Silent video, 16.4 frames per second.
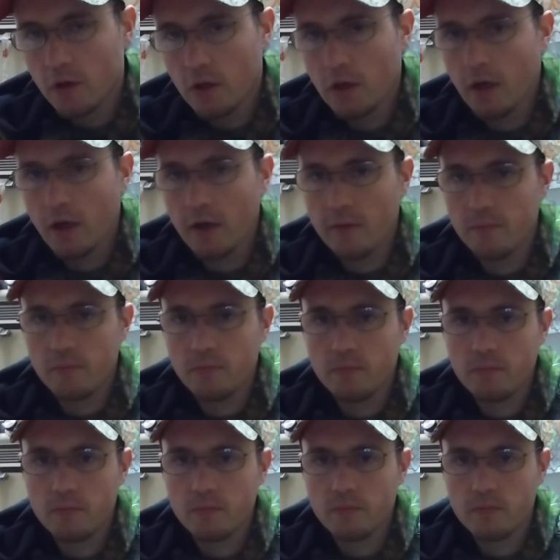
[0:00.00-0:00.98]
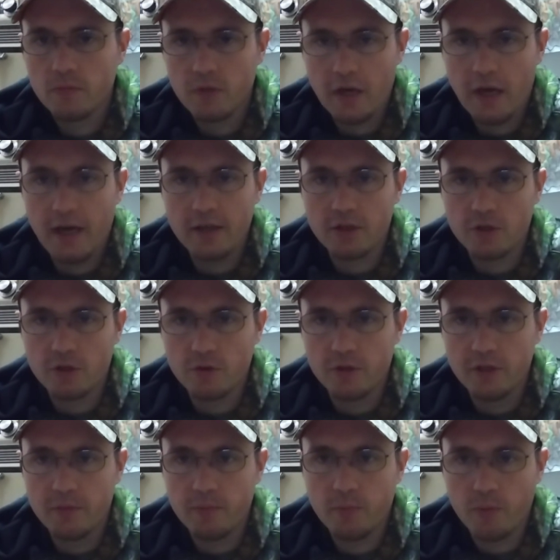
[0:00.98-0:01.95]
um, Cass
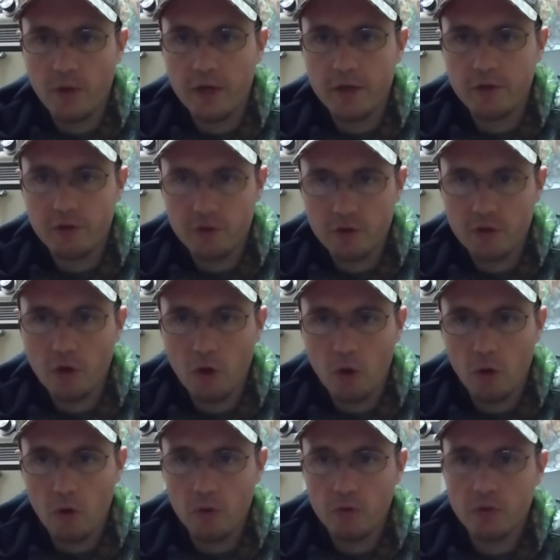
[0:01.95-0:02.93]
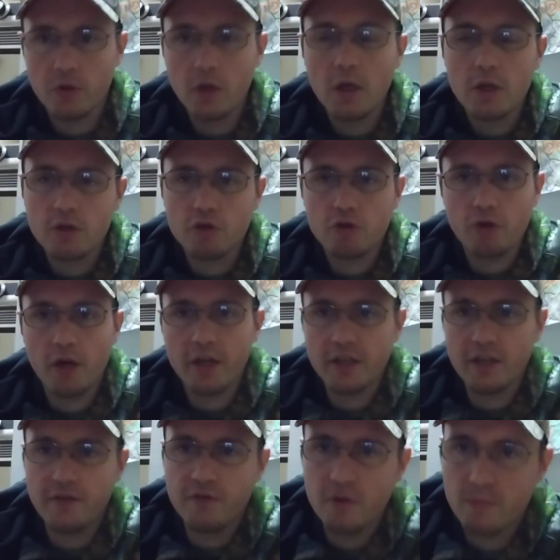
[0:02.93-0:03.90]
Creek Predator calls to try to
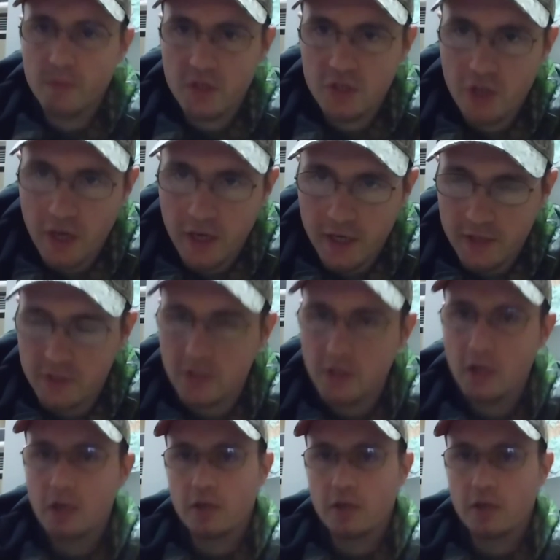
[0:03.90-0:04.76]
give them a chance